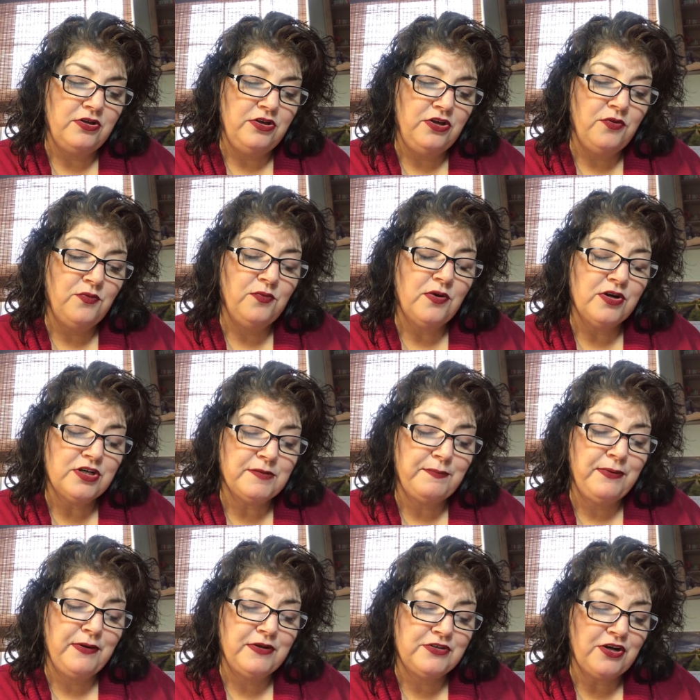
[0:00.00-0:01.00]
you weren't
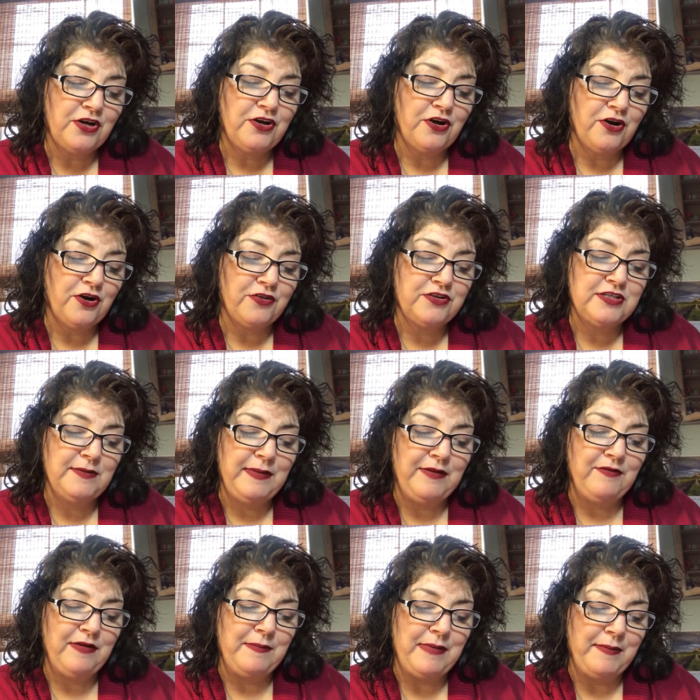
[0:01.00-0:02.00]
put on earth to
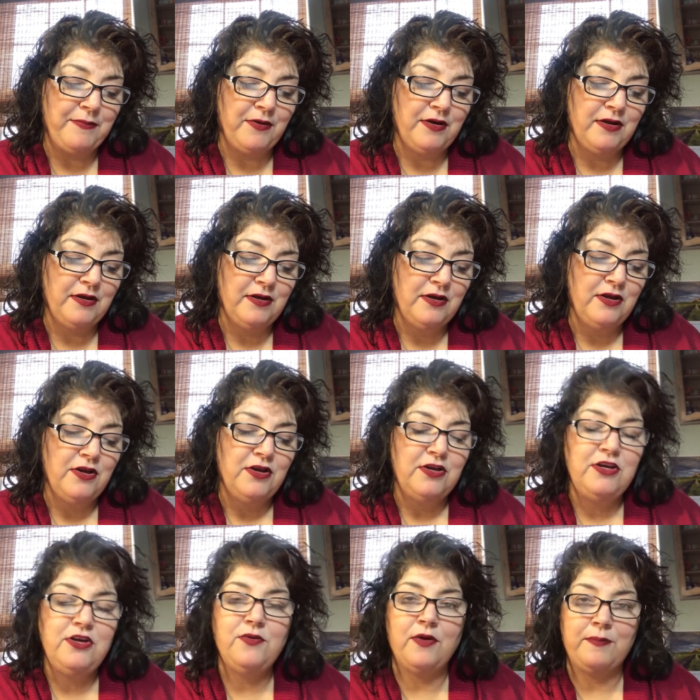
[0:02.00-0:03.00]
be remembered.
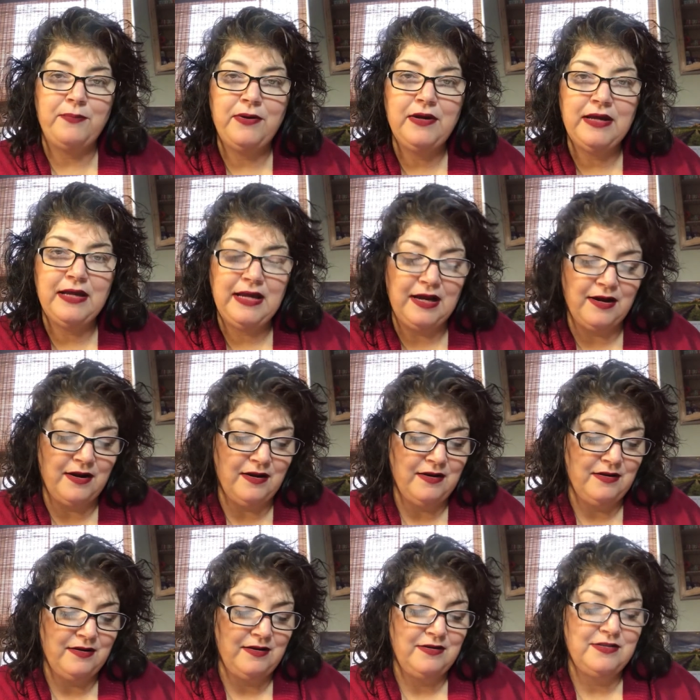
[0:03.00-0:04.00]
You were put here
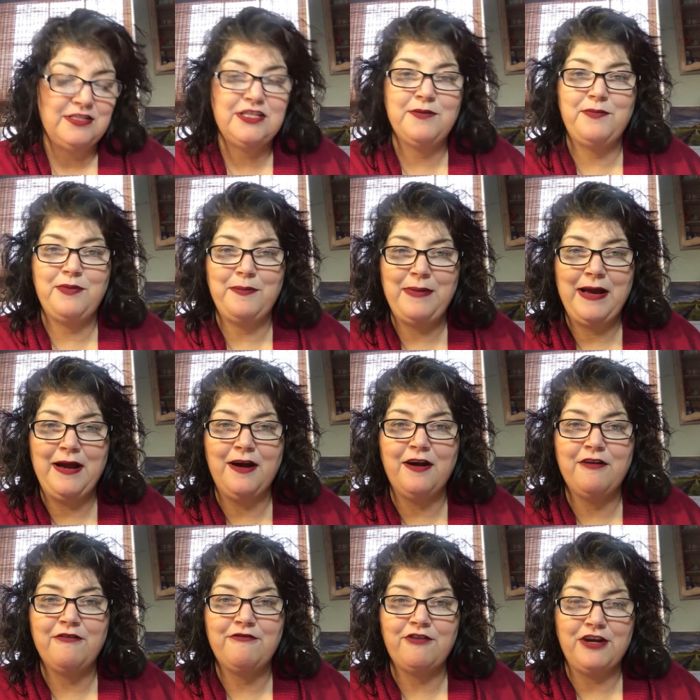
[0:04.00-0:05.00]
to
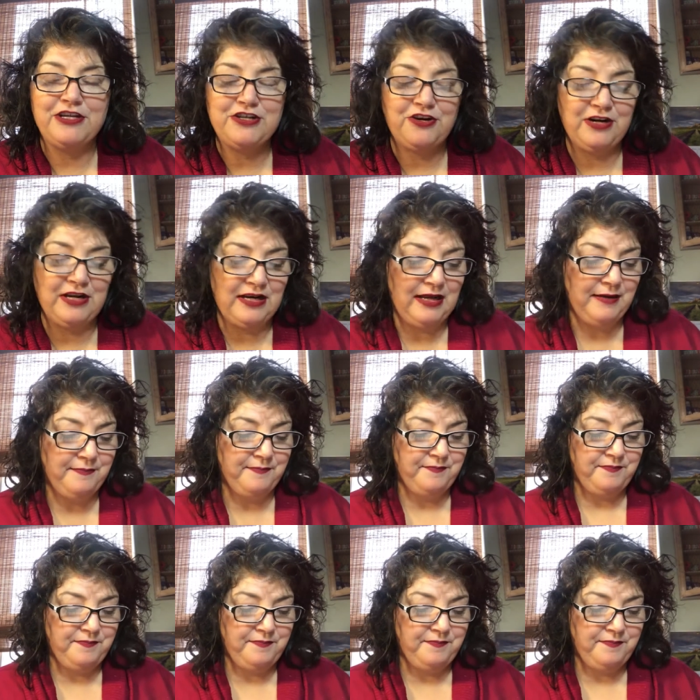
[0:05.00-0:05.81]
prepare for eternity.